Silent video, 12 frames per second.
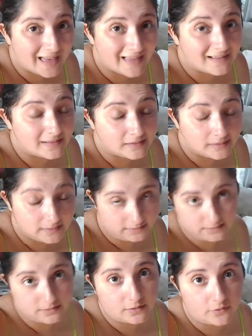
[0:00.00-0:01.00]
at
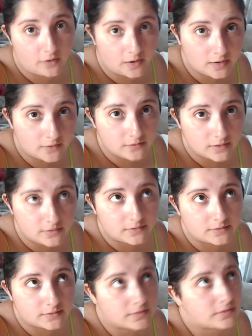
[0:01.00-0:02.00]
least 5
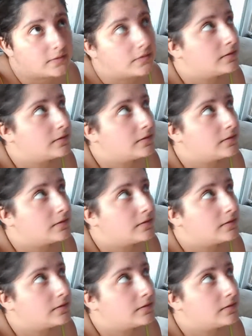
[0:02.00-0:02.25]
years.